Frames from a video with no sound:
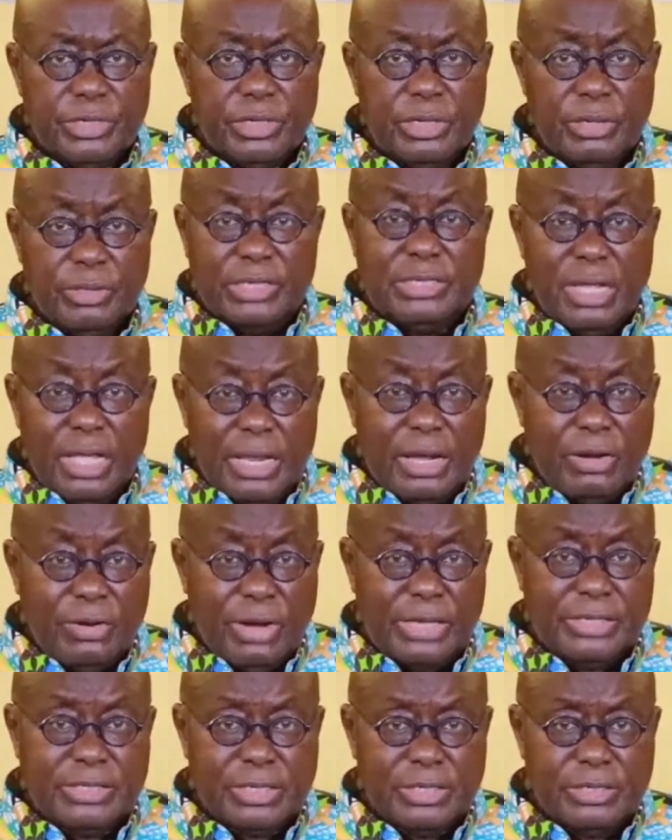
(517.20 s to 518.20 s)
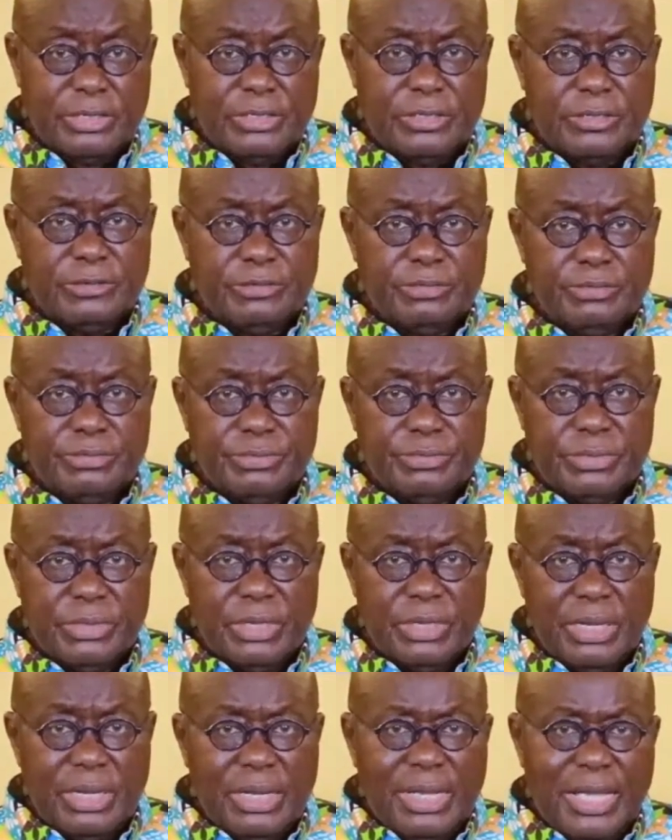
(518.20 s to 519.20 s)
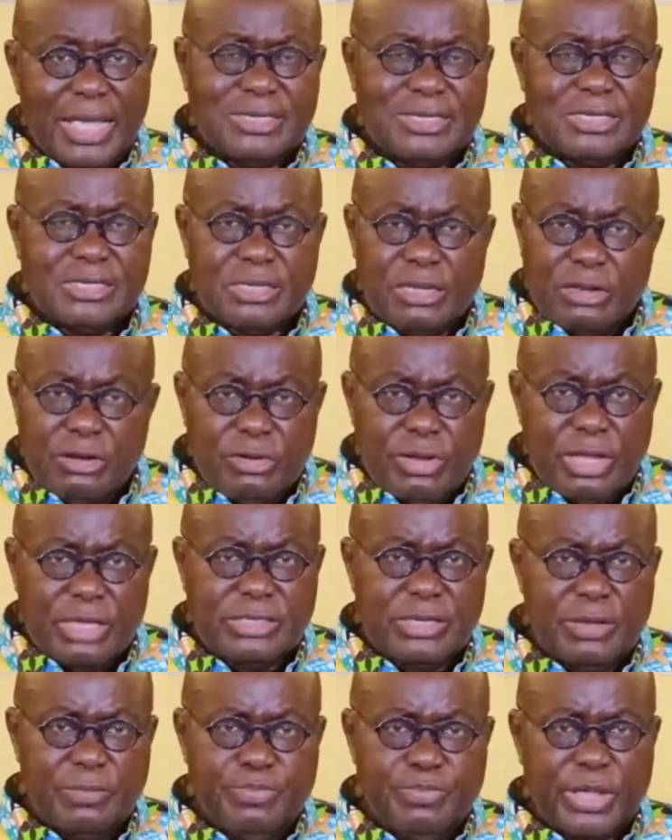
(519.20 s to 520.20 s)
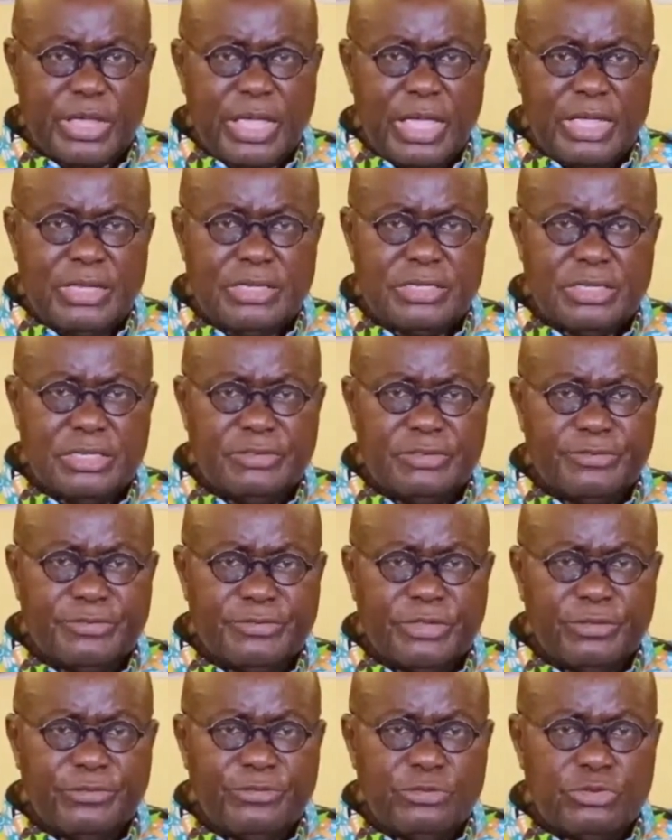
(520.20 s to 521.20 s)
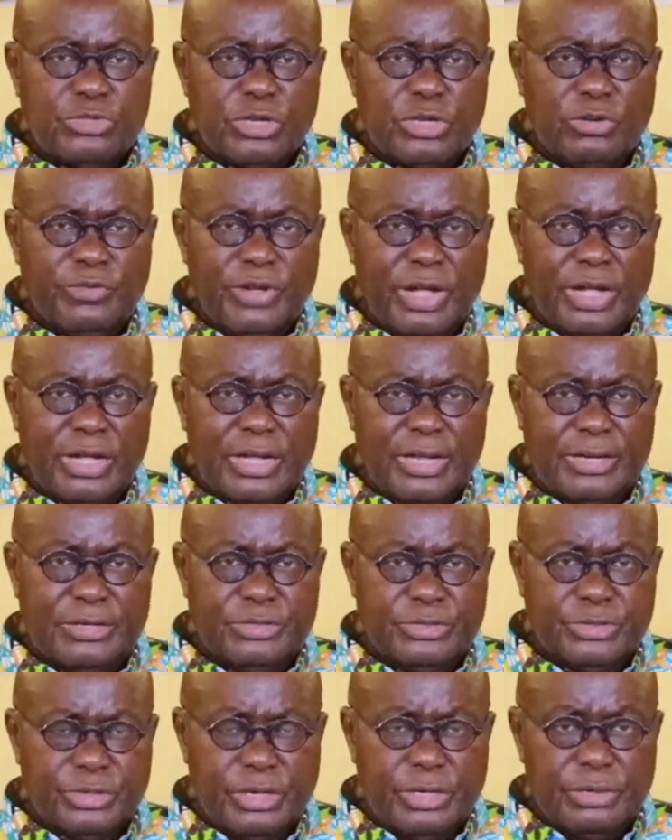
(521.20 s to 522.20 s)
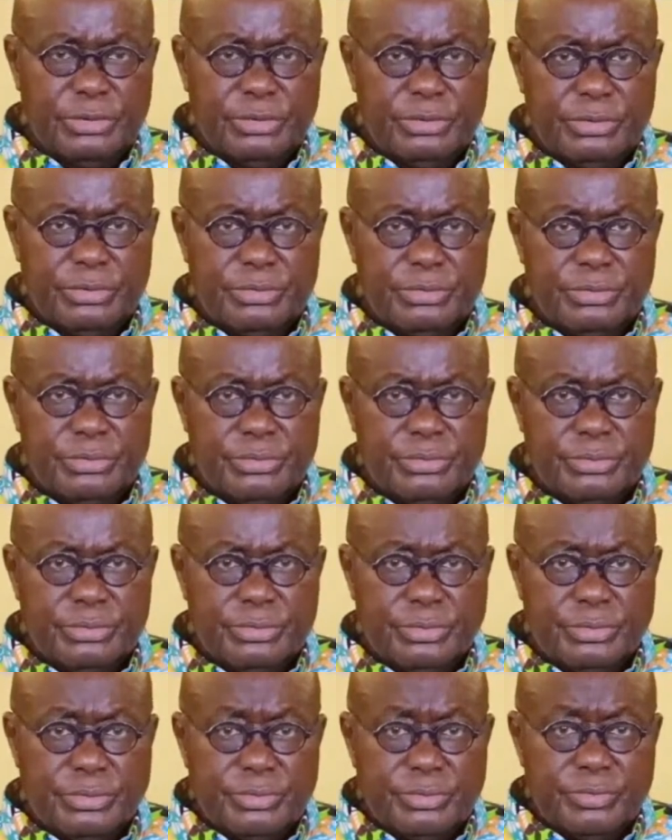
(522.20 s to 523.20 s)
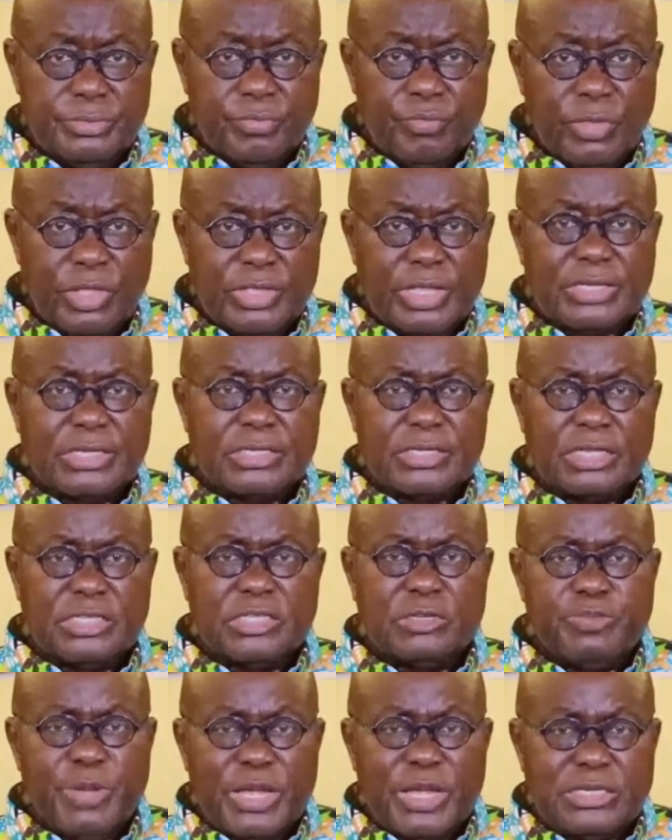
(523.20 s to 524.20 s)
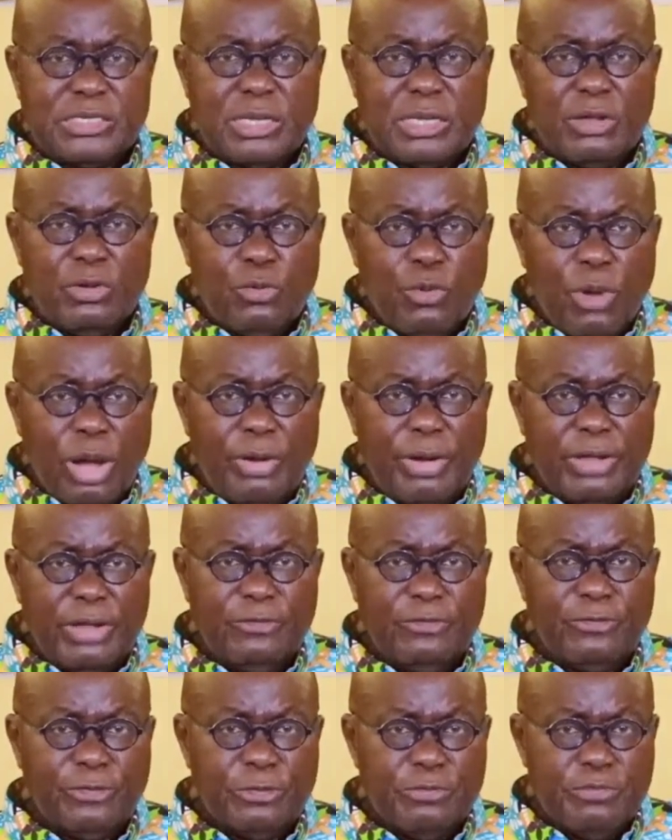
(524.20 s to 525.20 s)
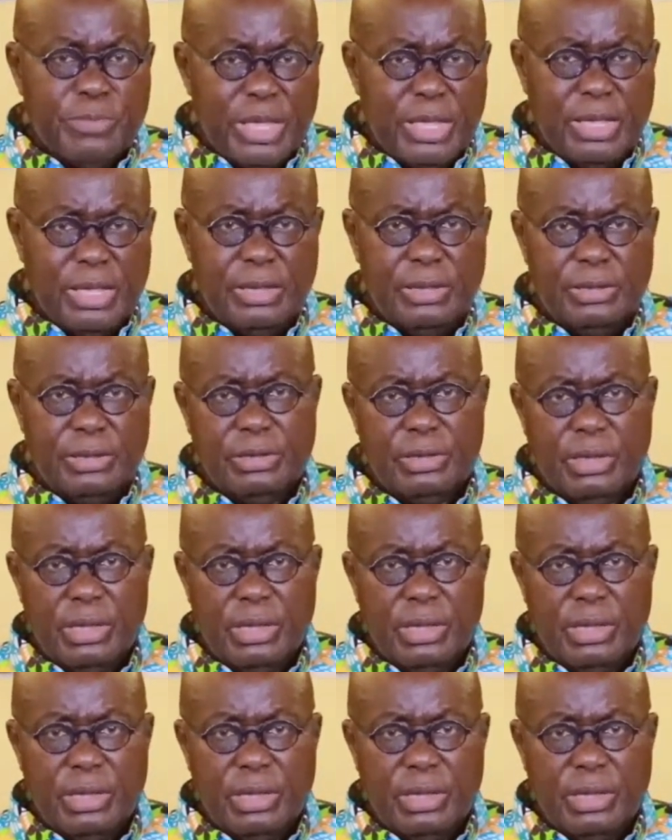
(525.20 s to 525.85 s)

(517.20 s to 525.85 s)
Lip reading: This learning crisis has serious implications for the future of our country. This is especially worrying for me